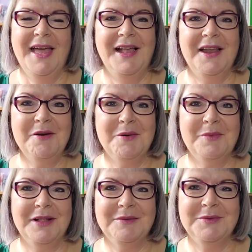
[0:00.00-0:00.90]
Hello and
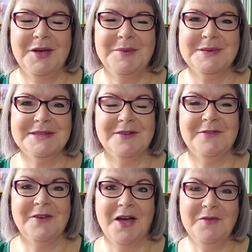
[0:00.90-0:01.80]
welcome to episode
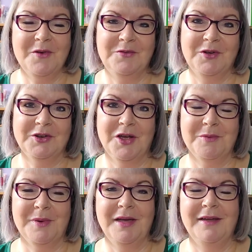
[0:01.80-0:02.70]
5 of
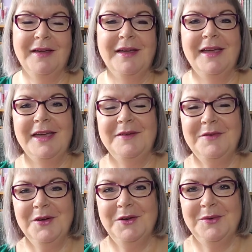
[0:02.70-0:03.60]
Vlogtober. If
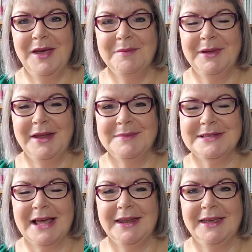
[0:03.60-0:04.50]
you are new here, my name
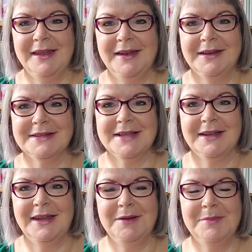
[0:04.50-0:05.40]
is Anniken. I design
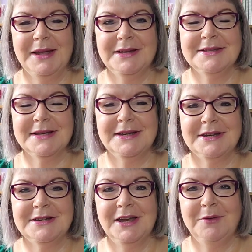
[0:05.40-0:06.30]
knitting patterns. I
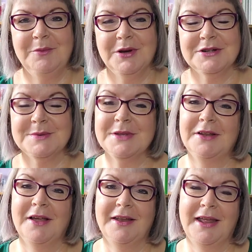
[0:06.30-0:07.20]
teach knitting workshops
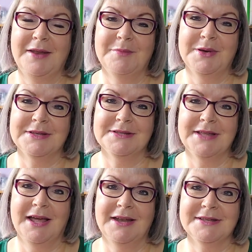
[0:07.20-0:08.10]
online and in
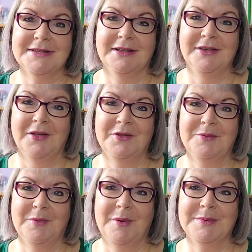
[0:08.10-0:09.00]
person, and I sell yarn
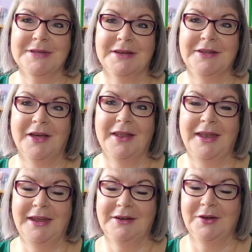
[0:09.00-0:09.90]
through my website
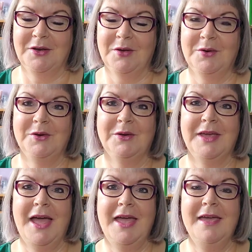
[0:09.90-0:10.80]

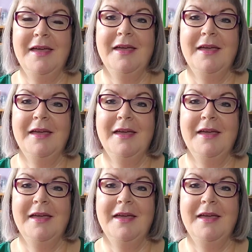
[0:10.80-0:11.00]
yarnaddict.co.uk.